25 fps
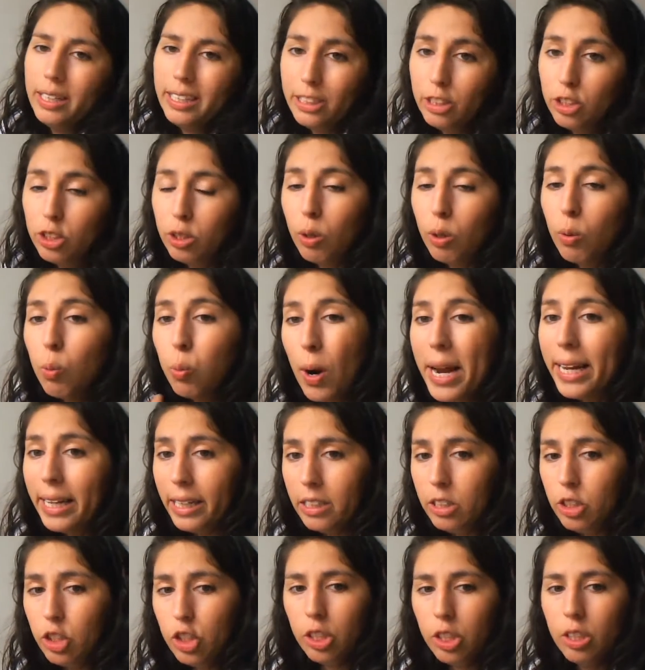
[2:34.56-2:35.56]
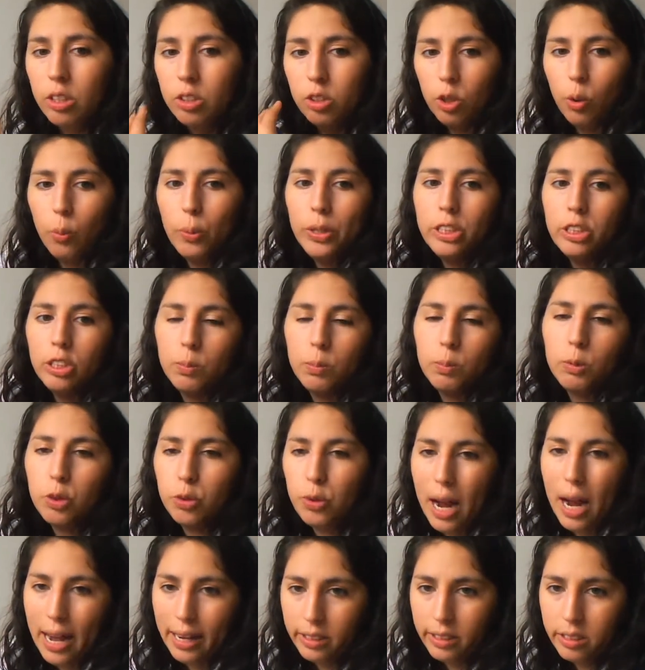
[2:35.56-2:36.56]
it's a range, so we
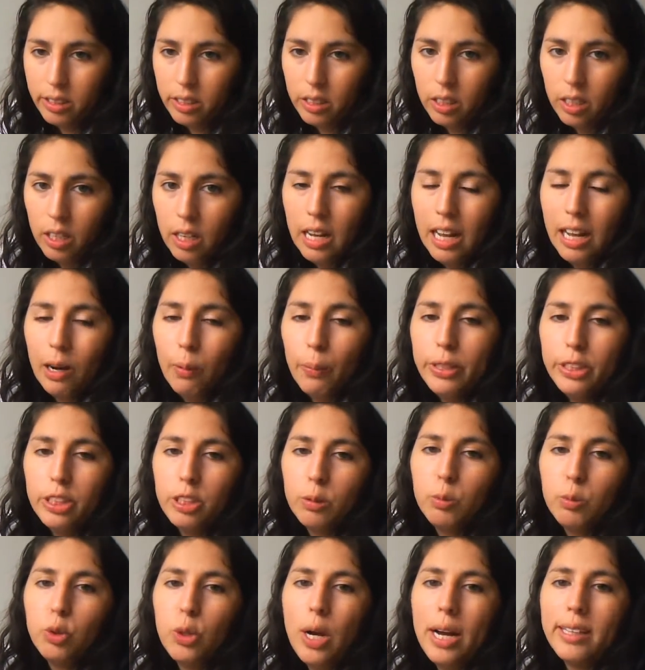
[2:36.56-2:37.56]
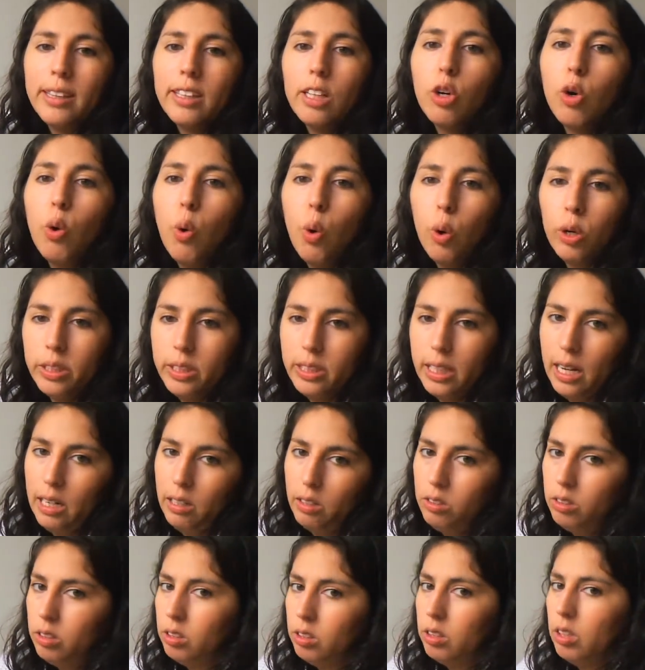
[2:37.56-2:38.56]
subtract. And we subtract the
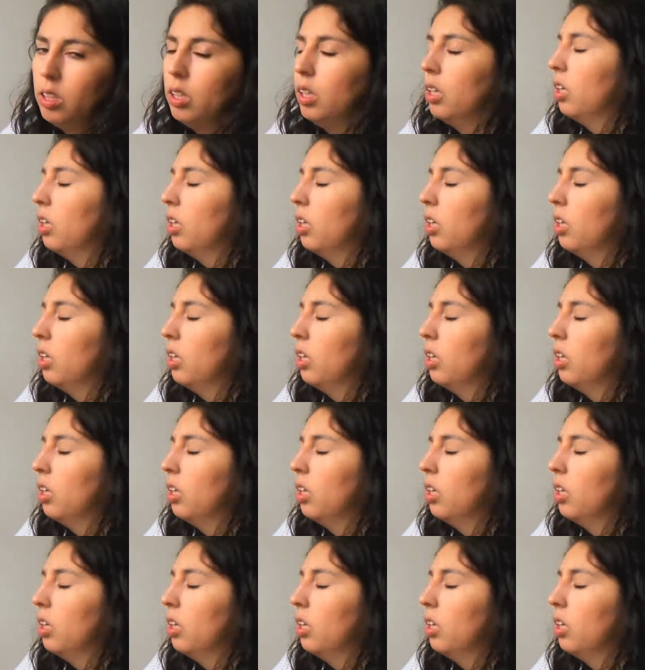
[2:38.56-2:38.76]
quartiles.